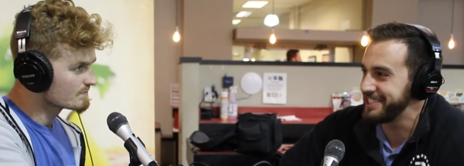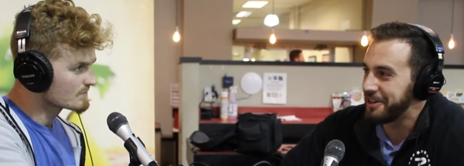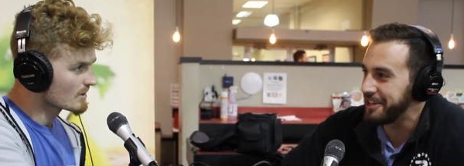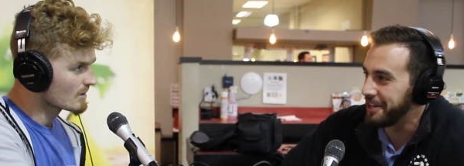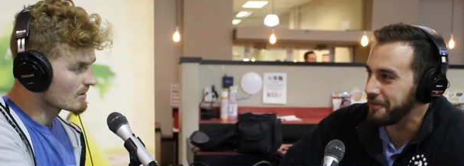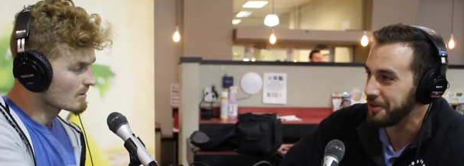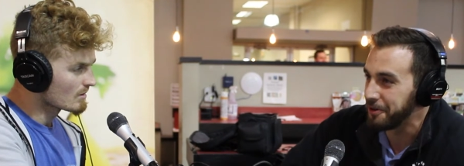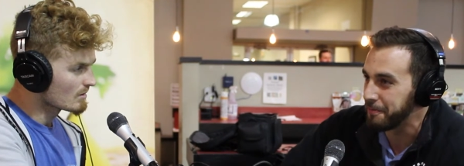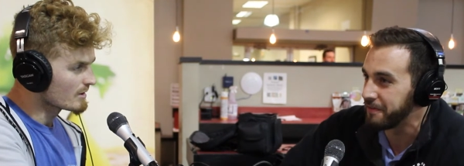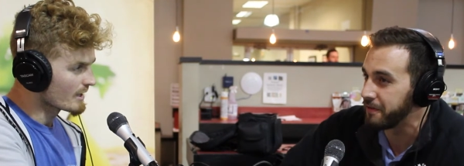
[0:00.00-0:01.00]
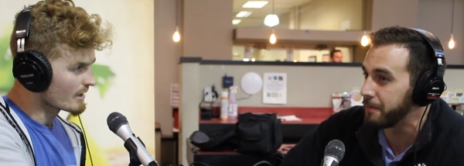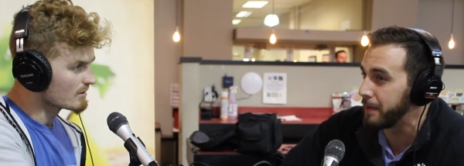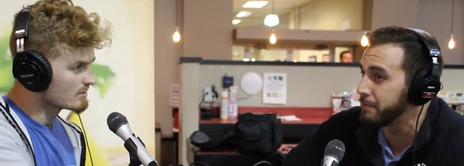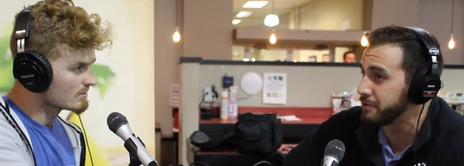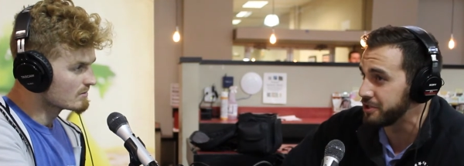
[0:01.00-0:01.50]
Speaker 1: it's all I ever knew. But
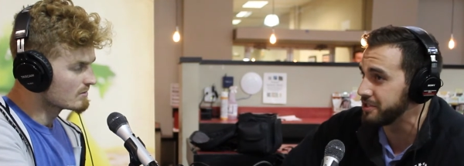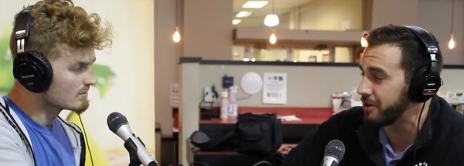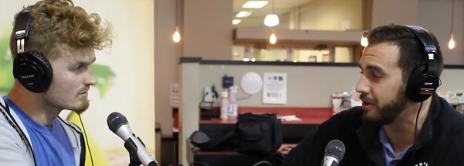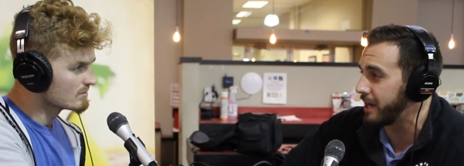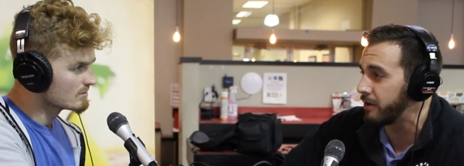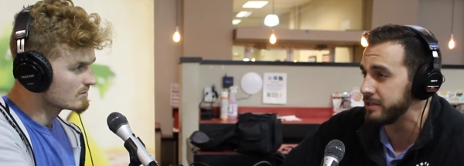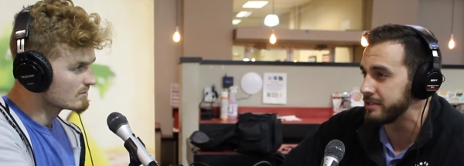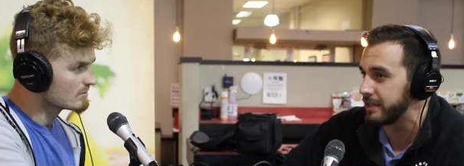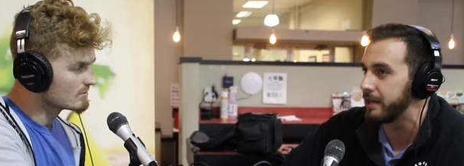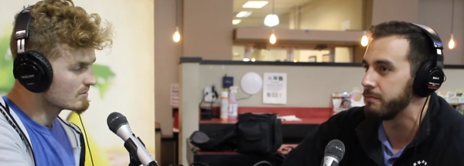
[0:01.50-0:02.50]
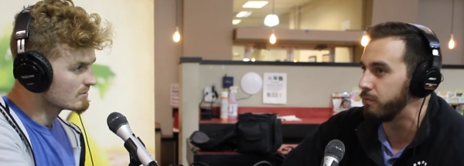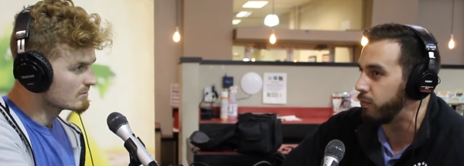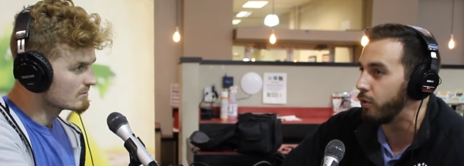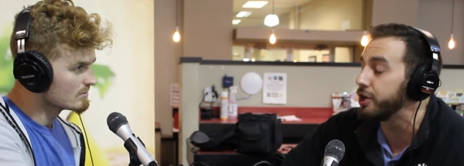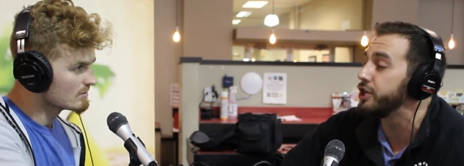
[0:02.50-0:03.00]
yeah. people just starting out, it's like,
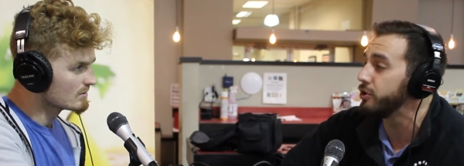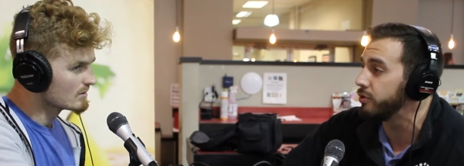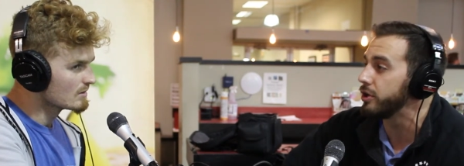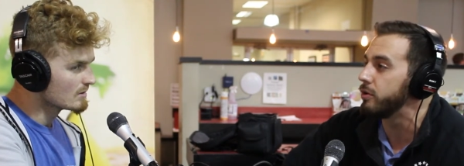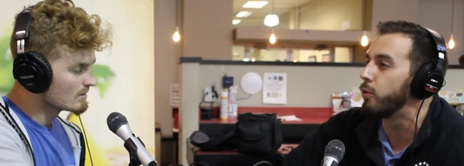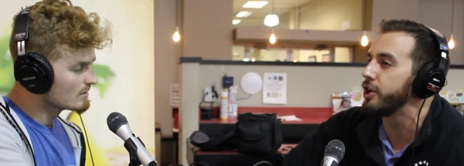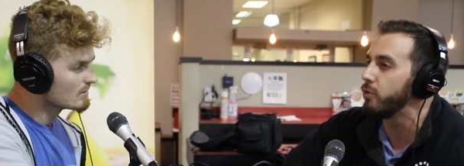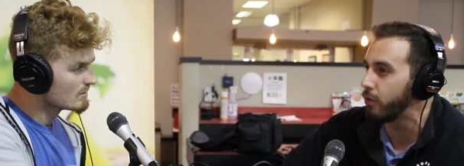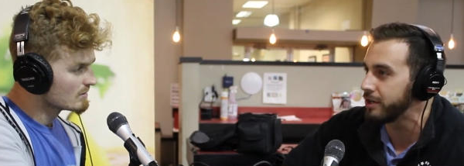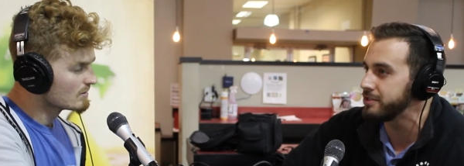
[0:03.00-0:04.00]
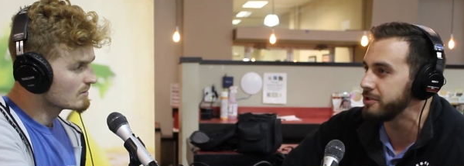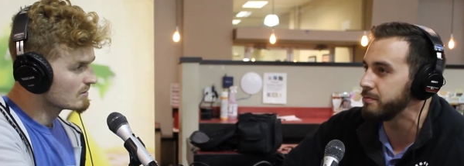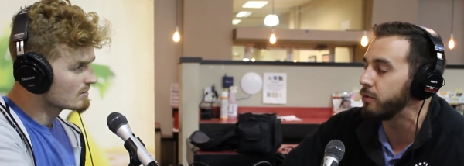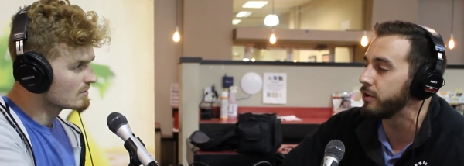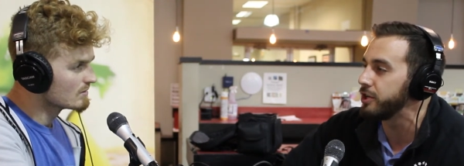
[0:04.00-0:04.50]
what do you what do you want to
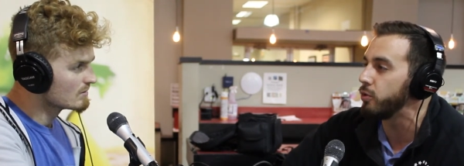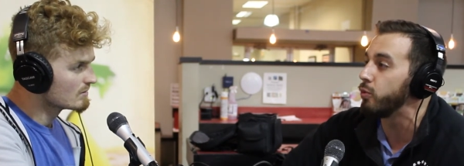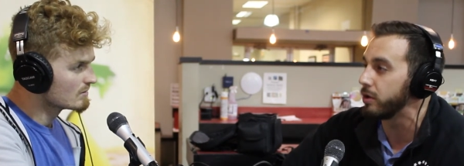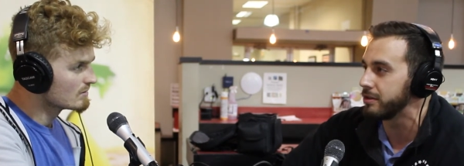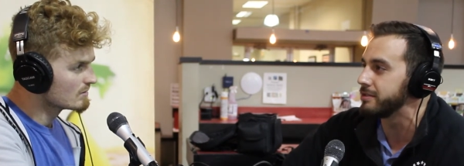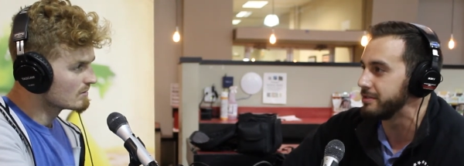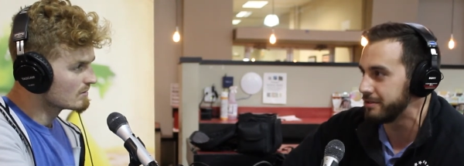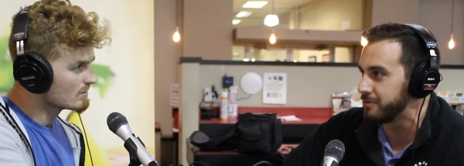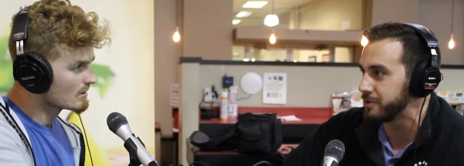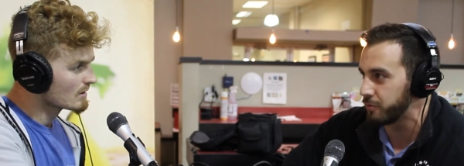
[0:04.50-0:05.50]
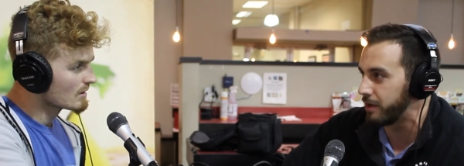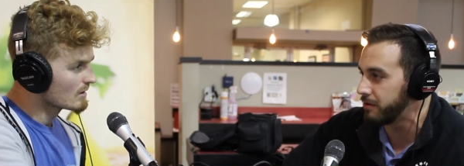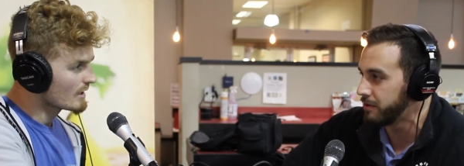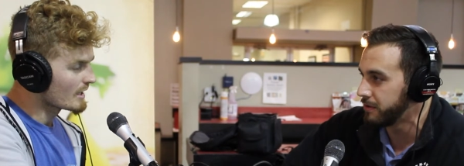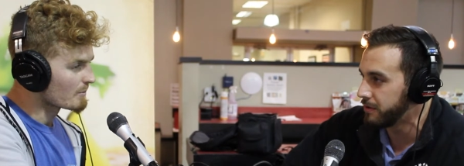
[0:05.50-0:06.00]
do, but what are you willing to do as well?
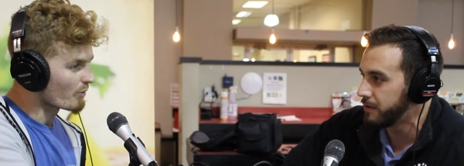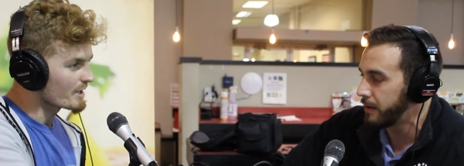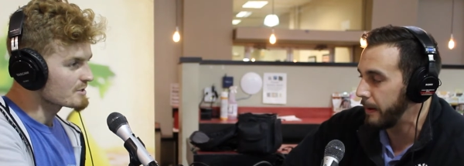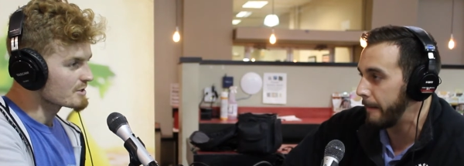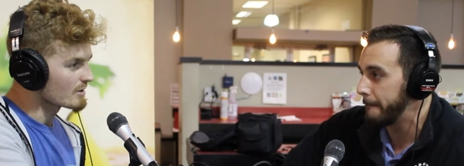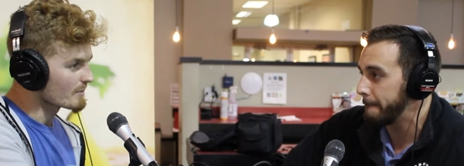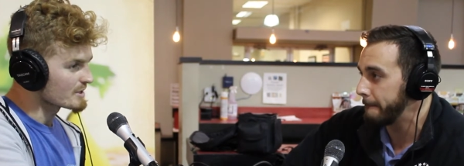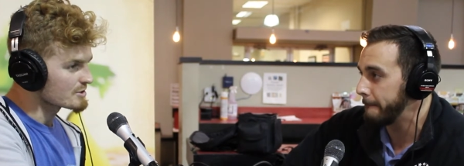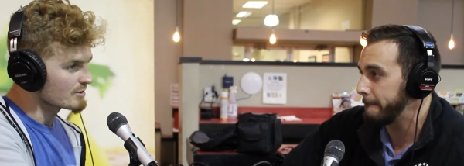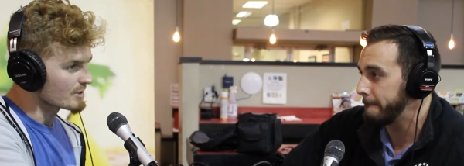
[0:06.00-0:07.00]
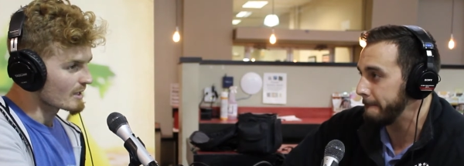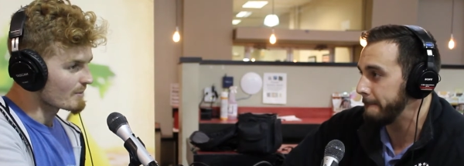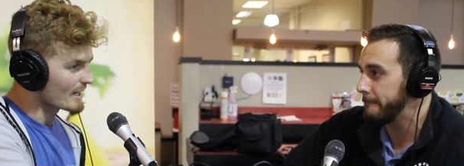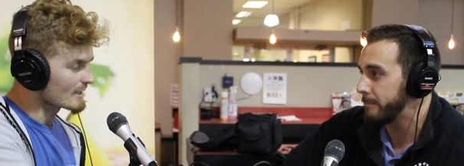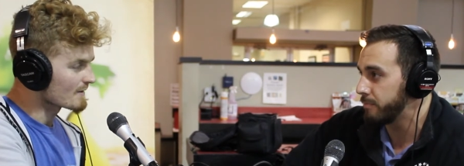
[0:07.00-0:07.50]
Speaker 2: And it brings you, I mean, shoot, you
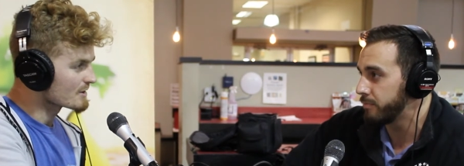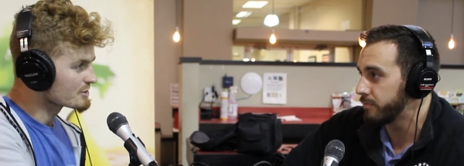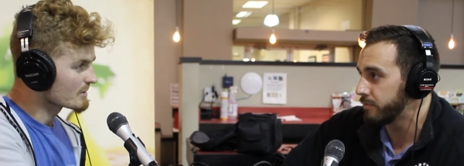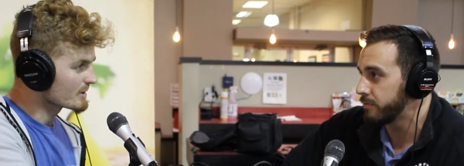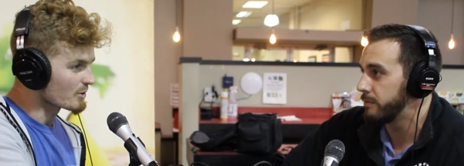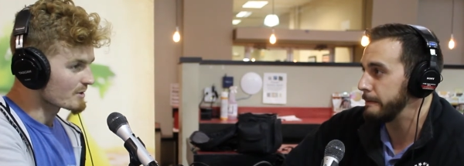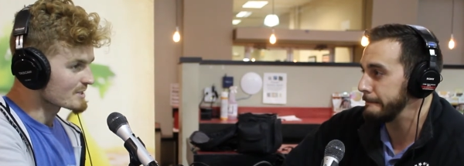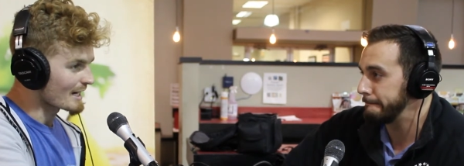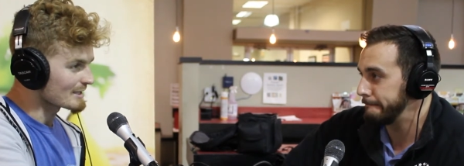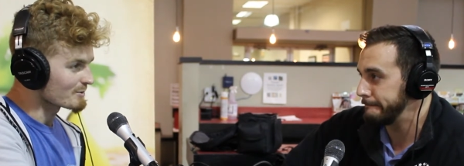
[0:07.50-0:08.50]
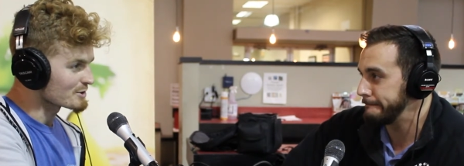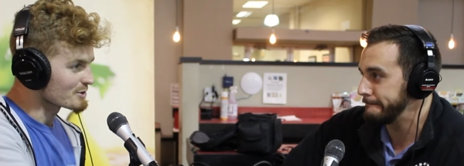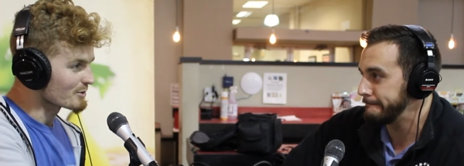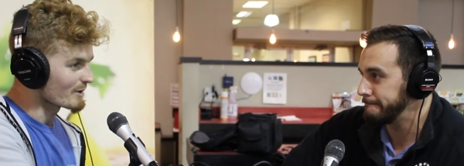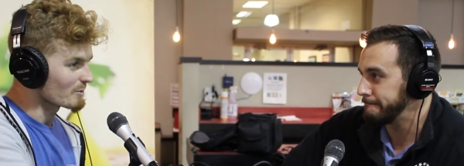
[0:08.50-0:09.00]
get back into the gym, you know exactly what
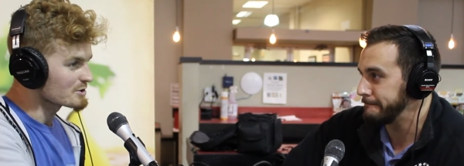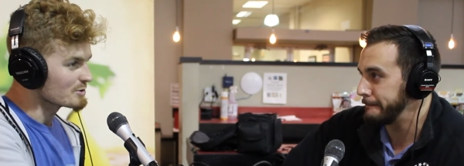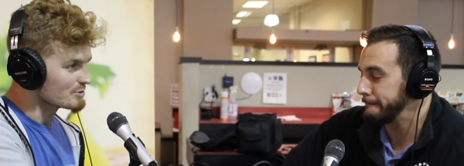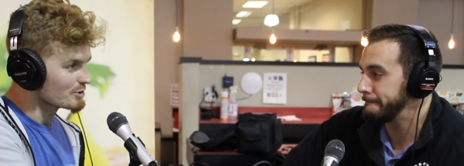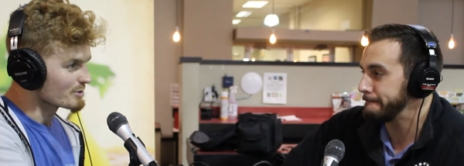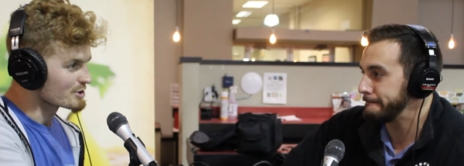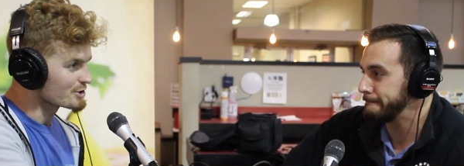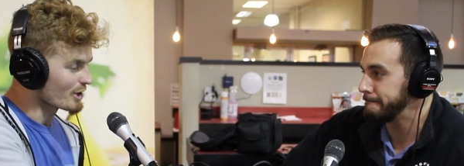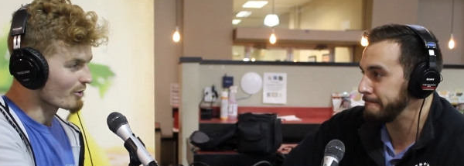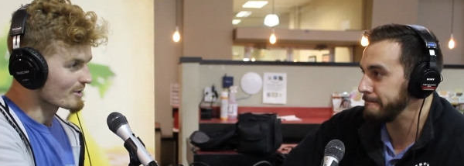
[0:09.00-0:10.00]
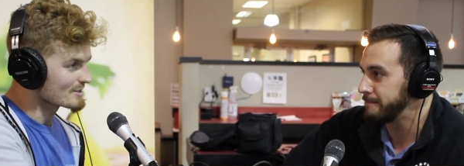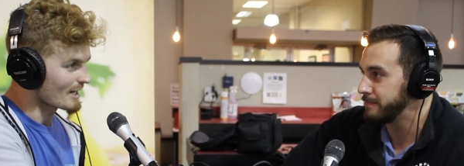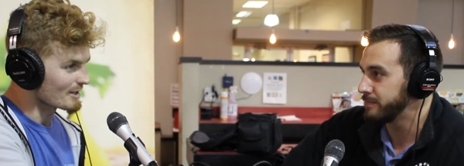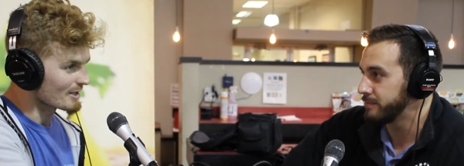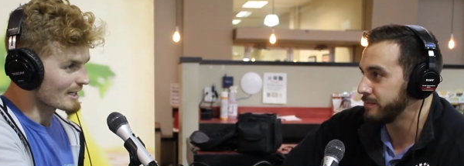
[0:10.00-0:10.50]
you're doing. Once you do a show, it's
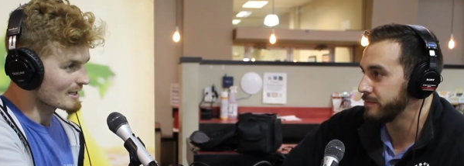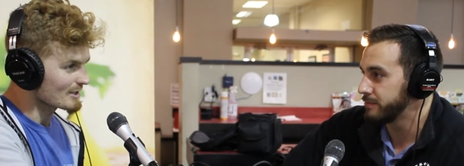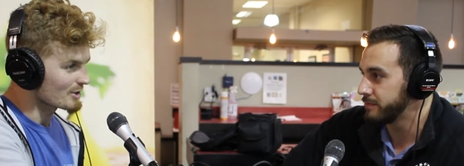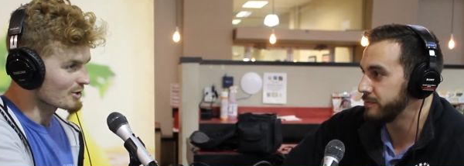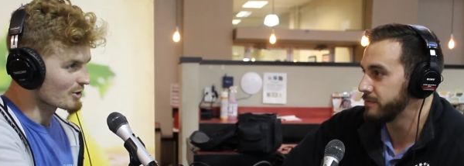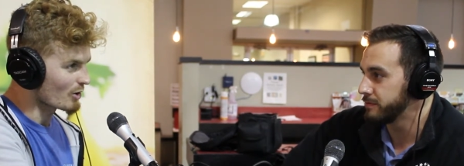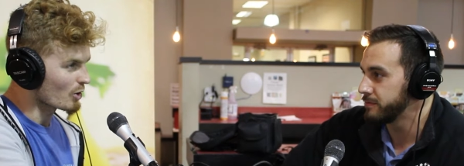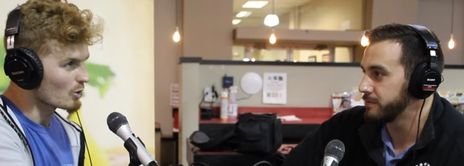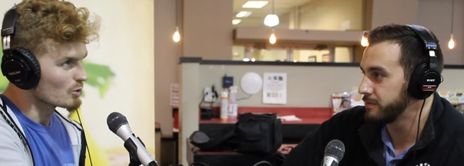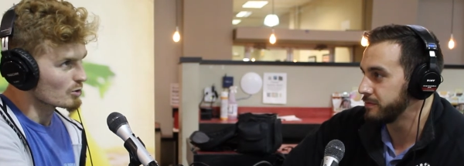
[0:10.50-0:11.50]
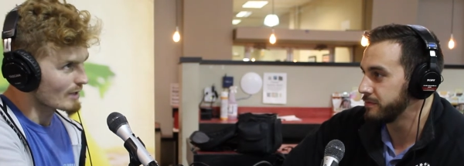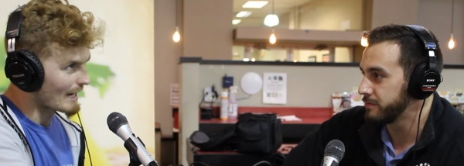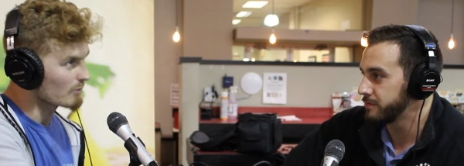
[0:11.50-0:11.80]
kind of like your whole